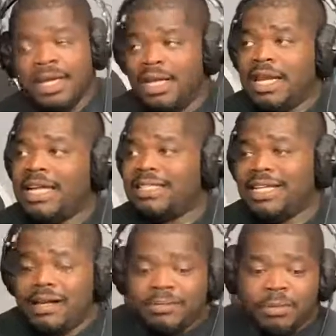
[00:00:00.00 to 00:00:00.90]
A lot of
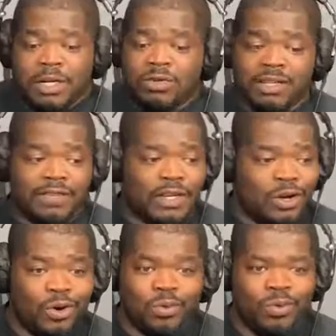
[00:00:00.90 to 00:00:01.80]
times we don't even
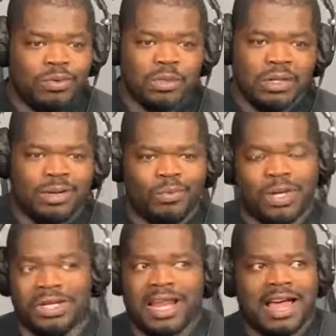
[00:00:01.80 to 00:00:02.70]
know
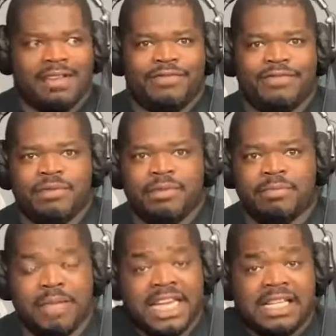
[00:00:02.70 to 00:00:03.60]
what life
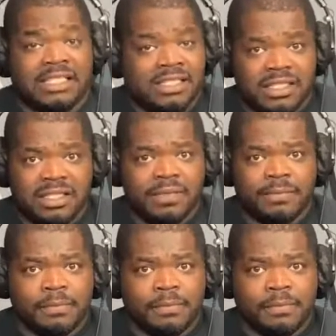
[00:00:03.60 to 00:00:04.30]
means.